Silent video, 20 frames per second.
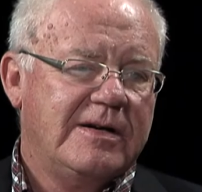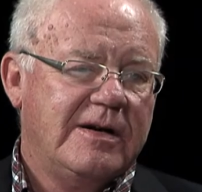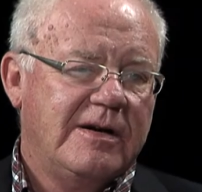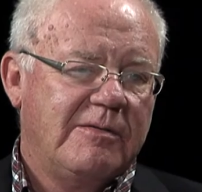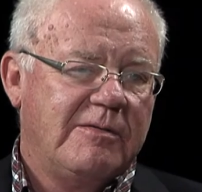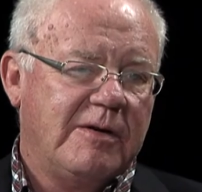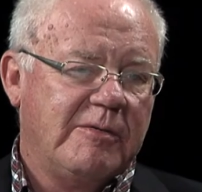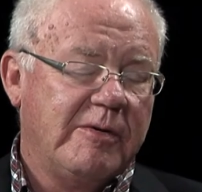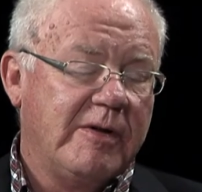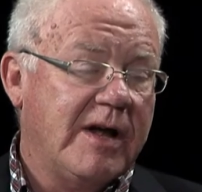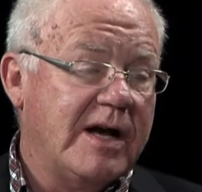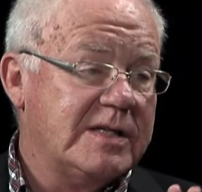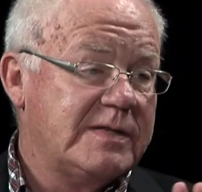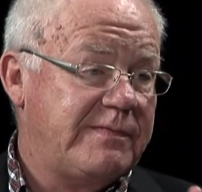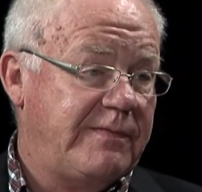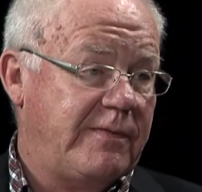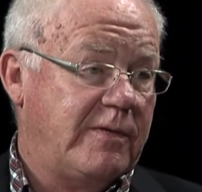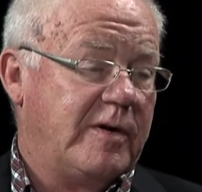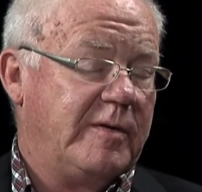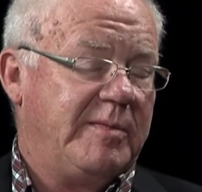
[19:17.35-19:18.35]
Well, we lost
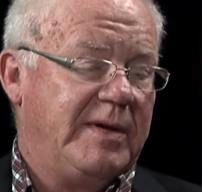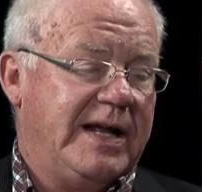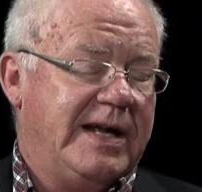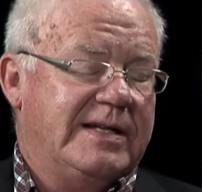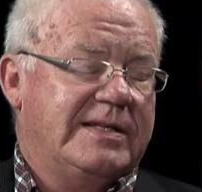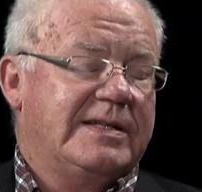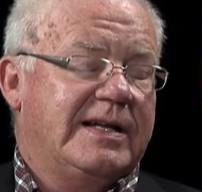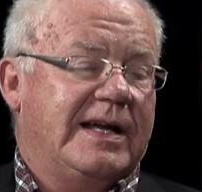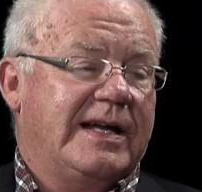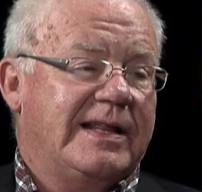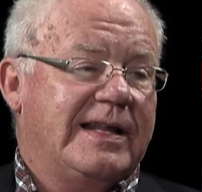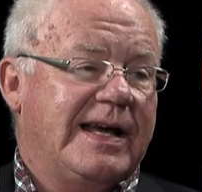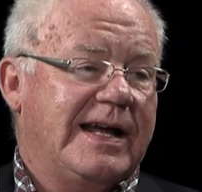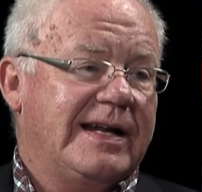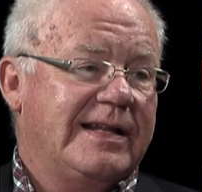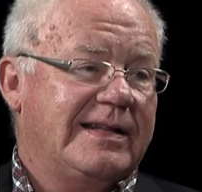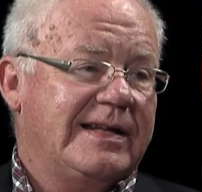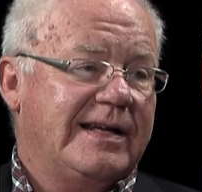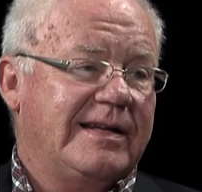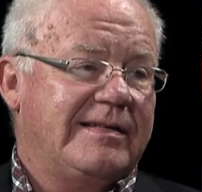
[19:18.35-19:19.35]
four plants like that
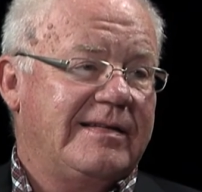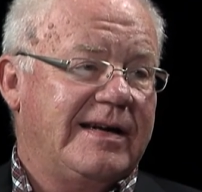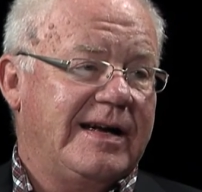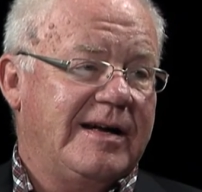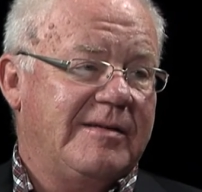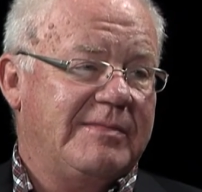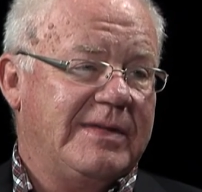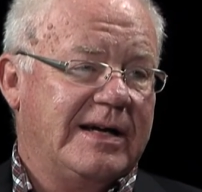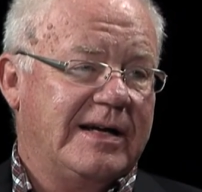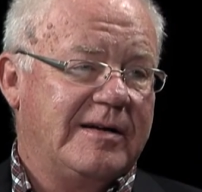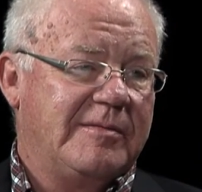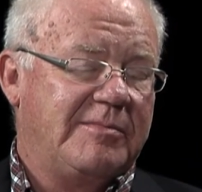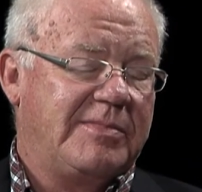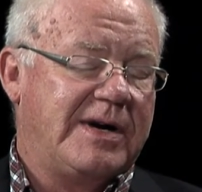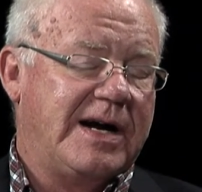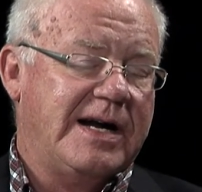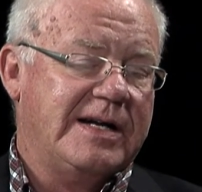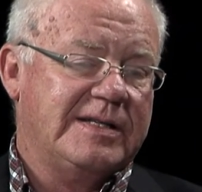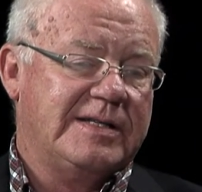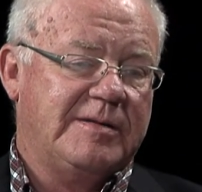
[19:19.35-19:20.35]
at that time. That
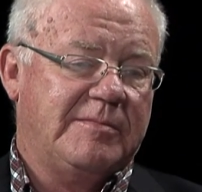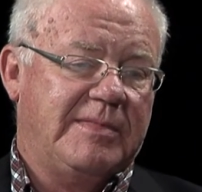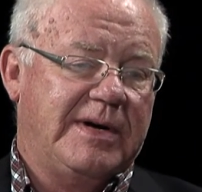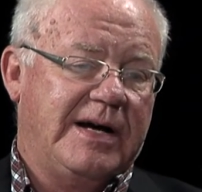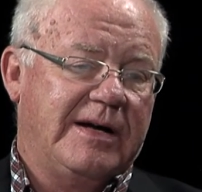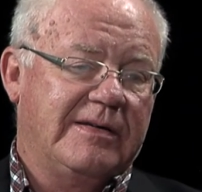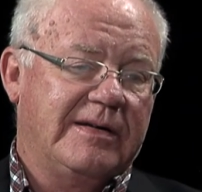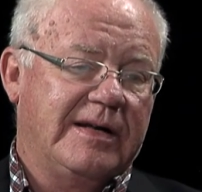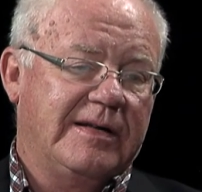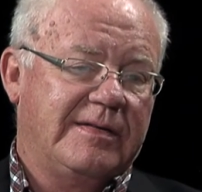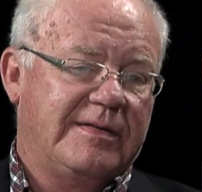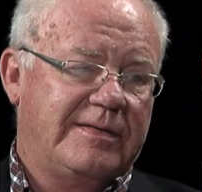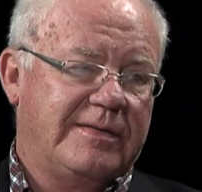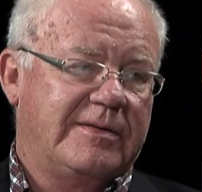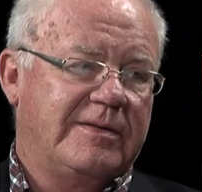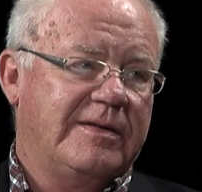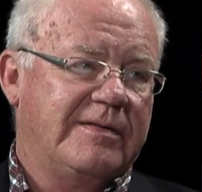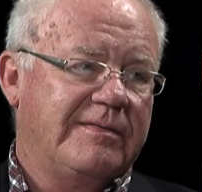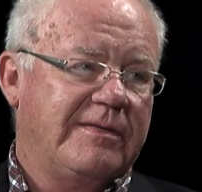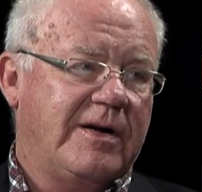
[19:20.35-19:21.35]
comprised about a
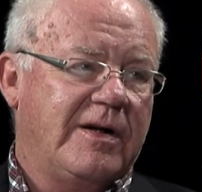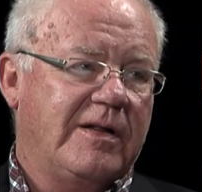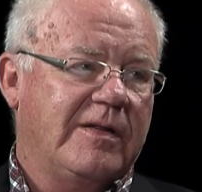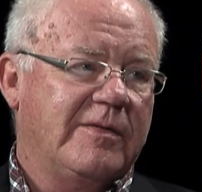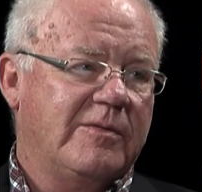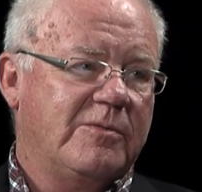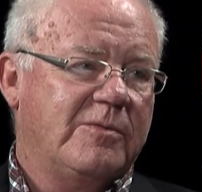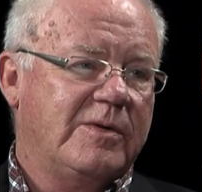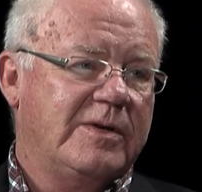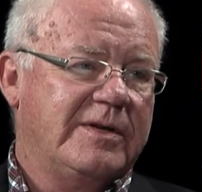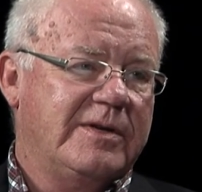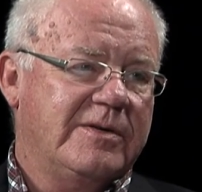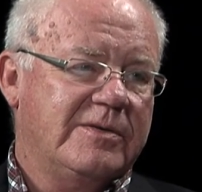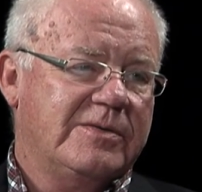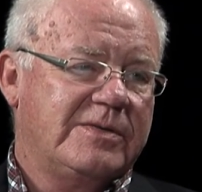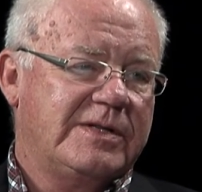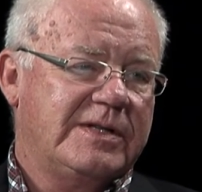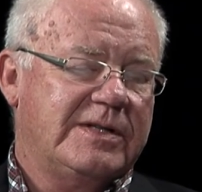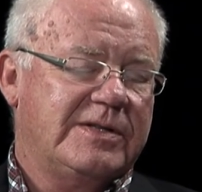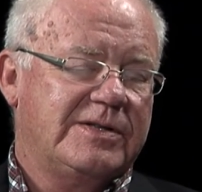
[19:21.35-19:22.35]
third of all the wood
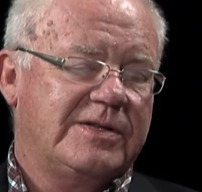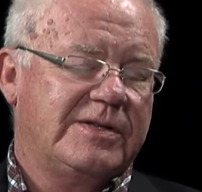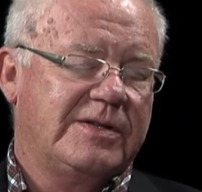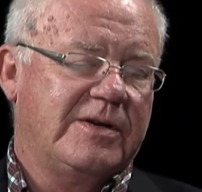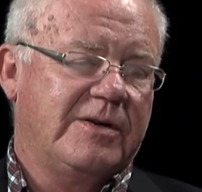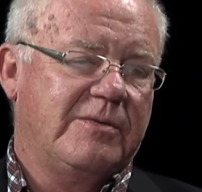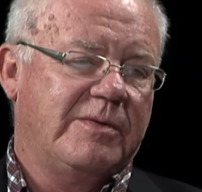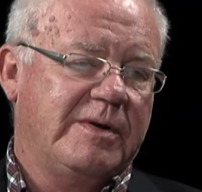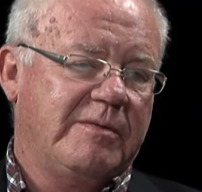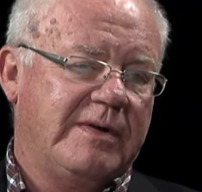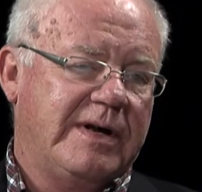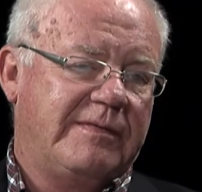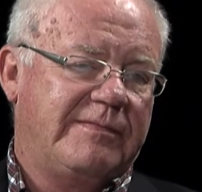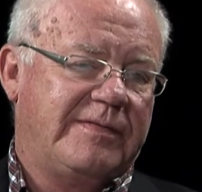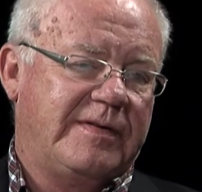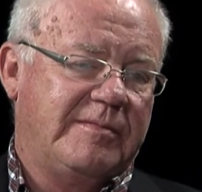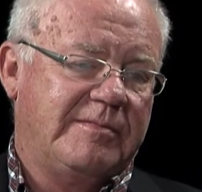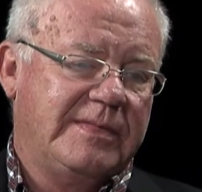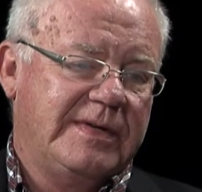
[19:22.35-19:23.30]
usage. So we went from